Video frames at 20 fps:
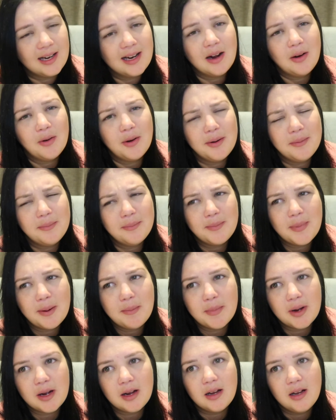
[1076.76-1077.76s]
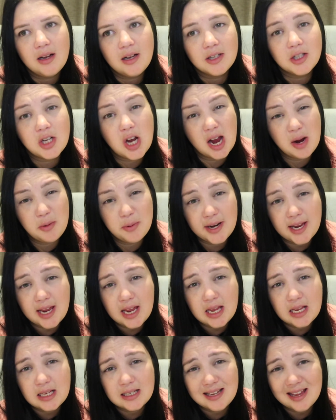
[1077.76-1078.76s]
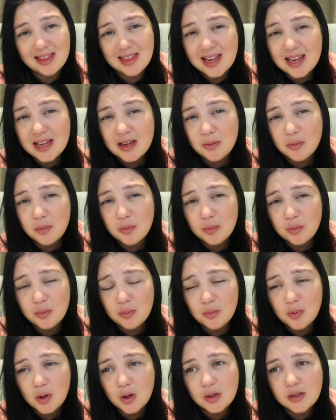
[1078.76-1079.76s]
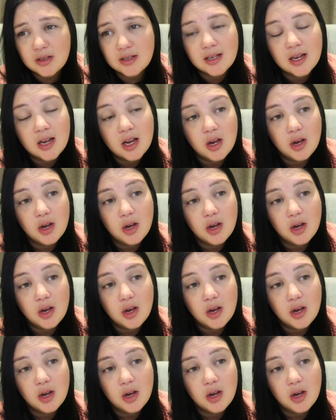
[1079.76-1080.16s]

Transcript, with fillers: I can't remember Taiwanese, I think it was